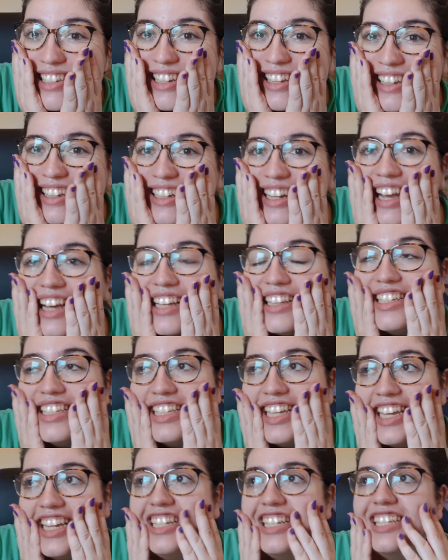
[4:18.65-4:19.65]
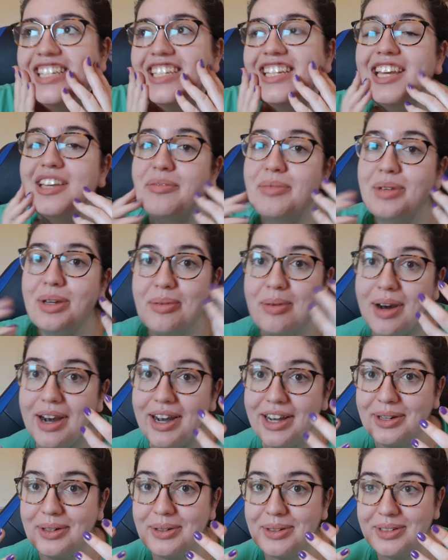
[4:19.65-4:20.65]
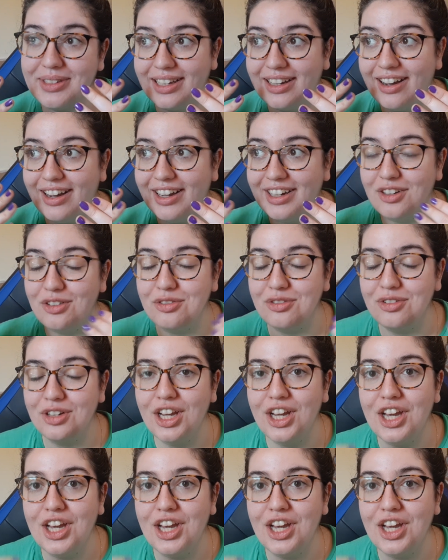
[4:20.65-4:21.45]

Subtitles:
done and the sketches take me a while to kind of